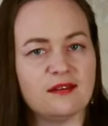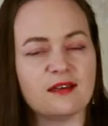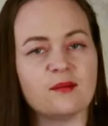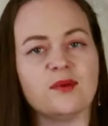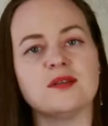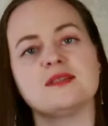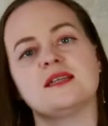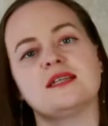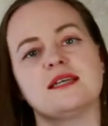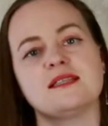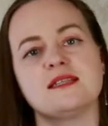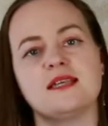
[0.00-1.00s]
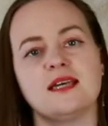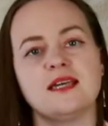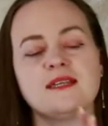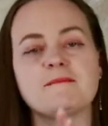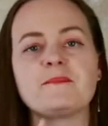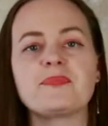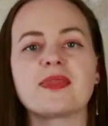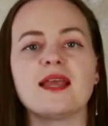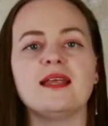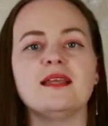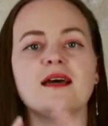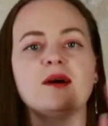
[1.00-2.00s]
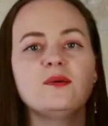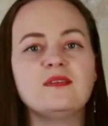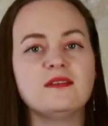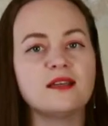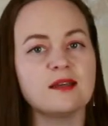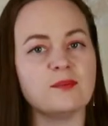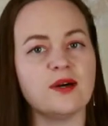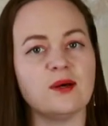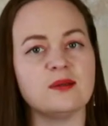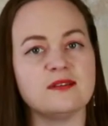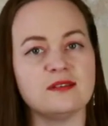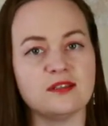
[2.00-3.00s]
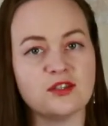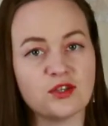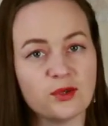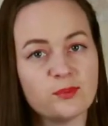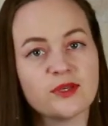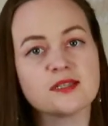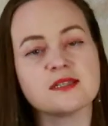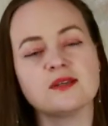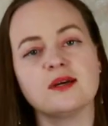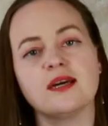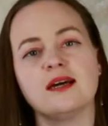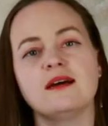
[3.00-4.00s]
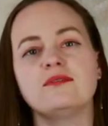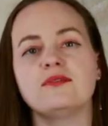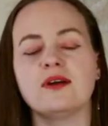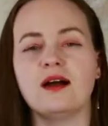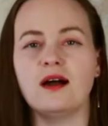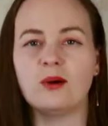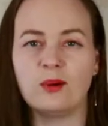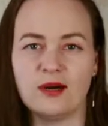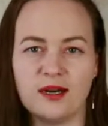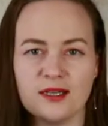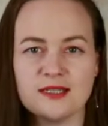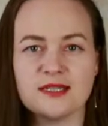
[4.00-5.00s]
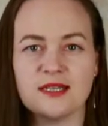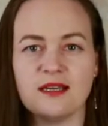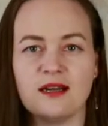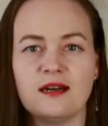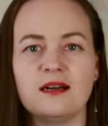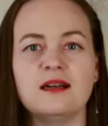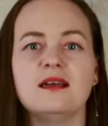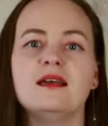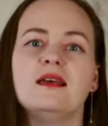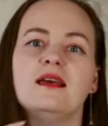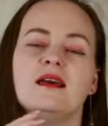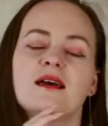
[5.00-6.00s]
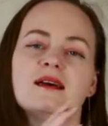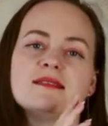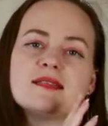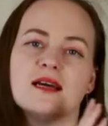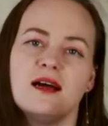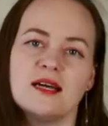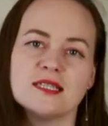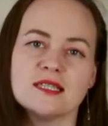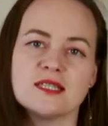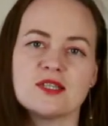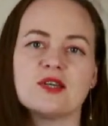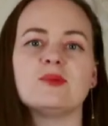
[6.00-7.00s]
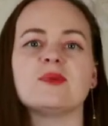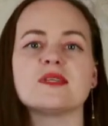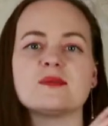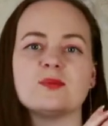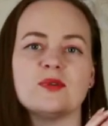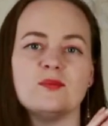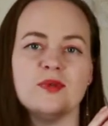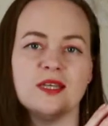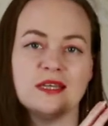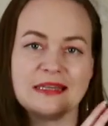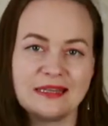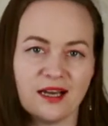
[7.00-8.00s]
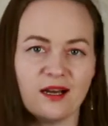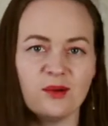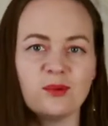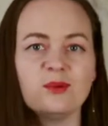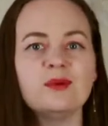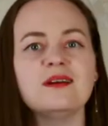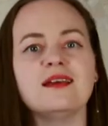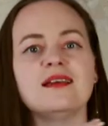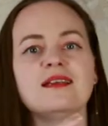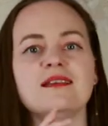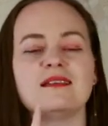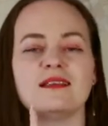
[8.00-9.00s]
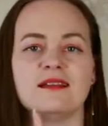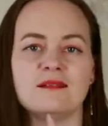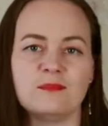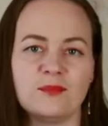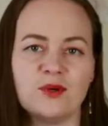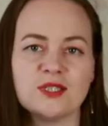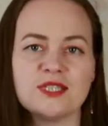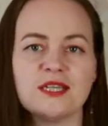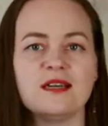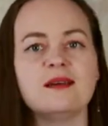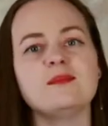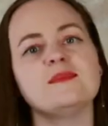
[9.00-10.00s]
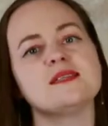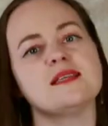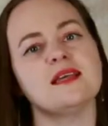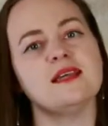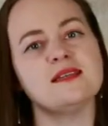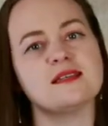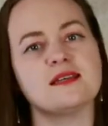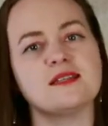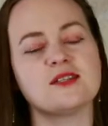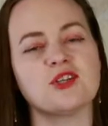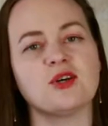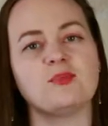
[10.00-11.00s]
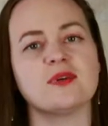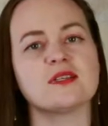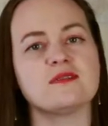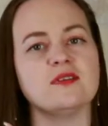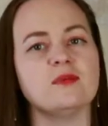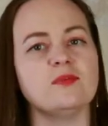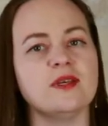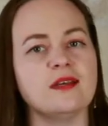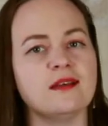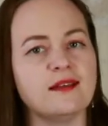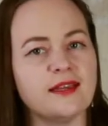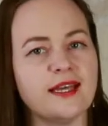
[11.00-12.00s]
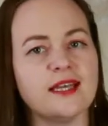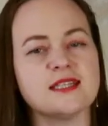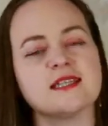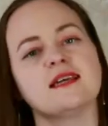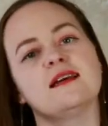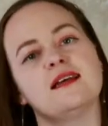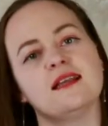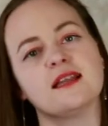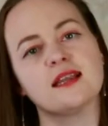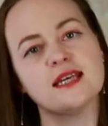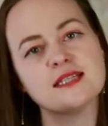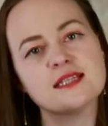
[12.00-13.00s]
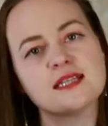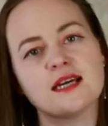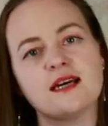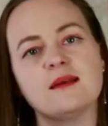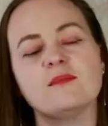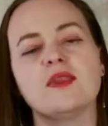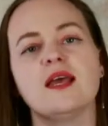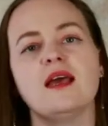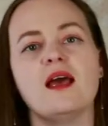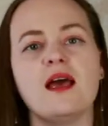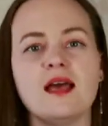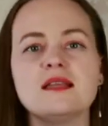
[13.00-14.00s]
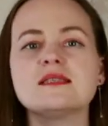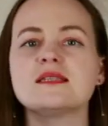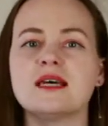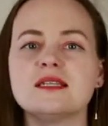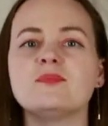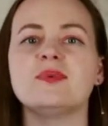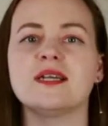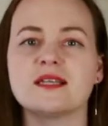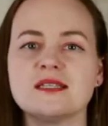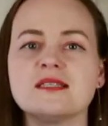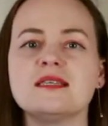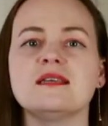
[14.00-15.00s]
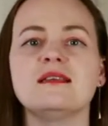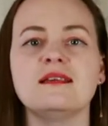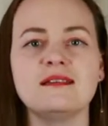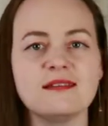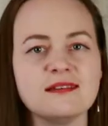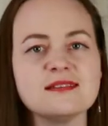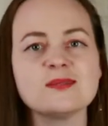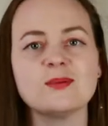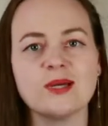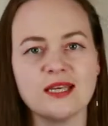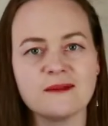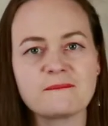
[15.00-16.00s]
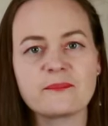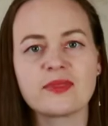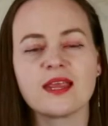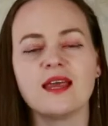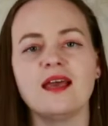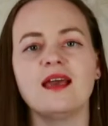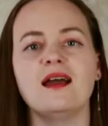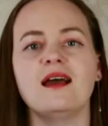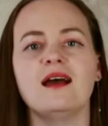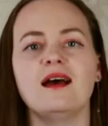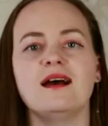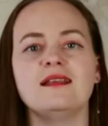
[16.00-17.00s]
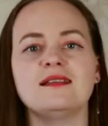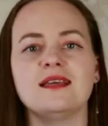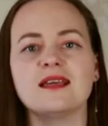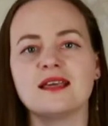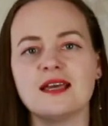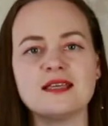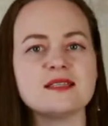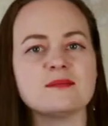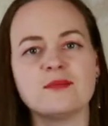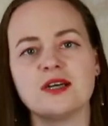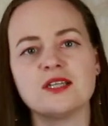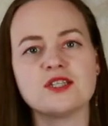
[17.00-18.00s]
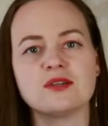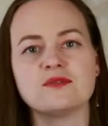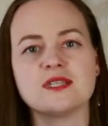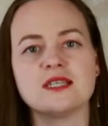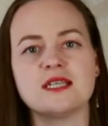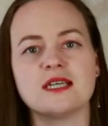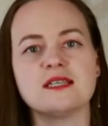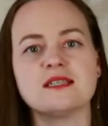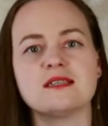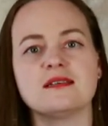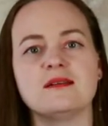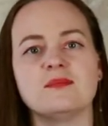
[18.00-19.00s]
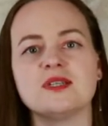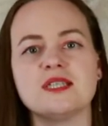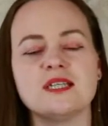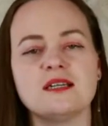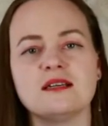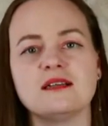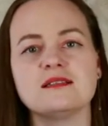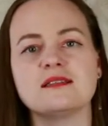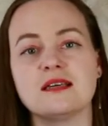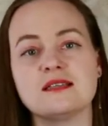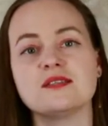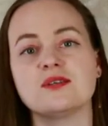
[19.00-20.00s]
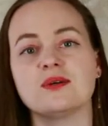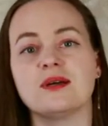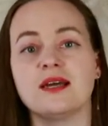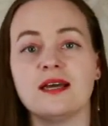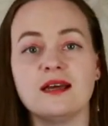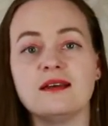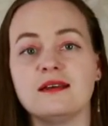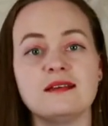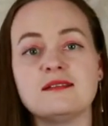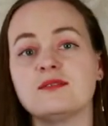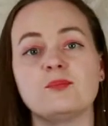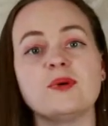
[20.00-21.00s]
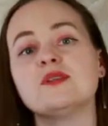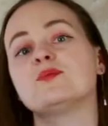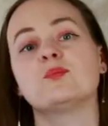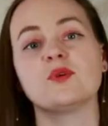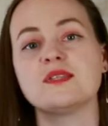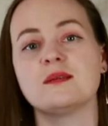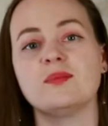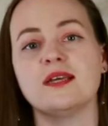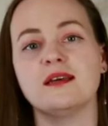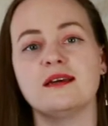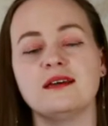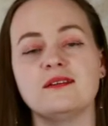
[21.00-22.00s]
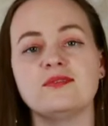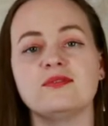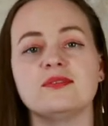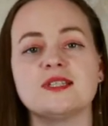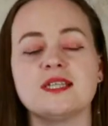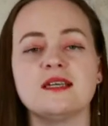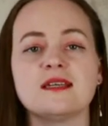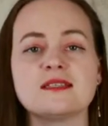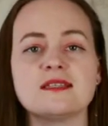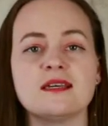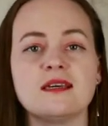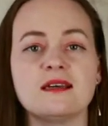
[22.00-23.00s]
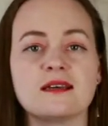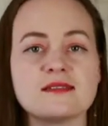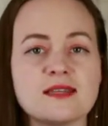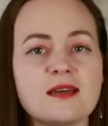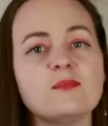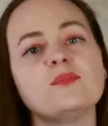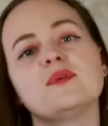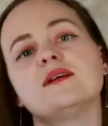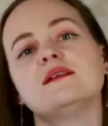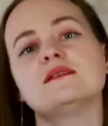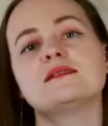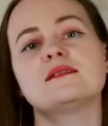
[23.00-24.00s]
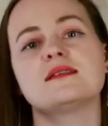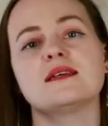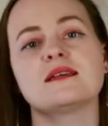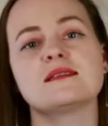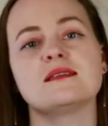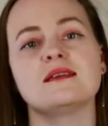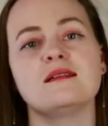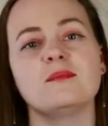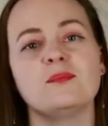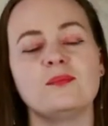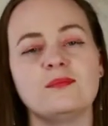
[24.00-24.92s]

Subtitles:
think about the test date. Now think about the topics you have, how hard they are. The hardest topics would be now and more time. The easiest topics will be later and less time. And start practicing in this way. Take as much of the test materials as you possibly have. Take the examples, take the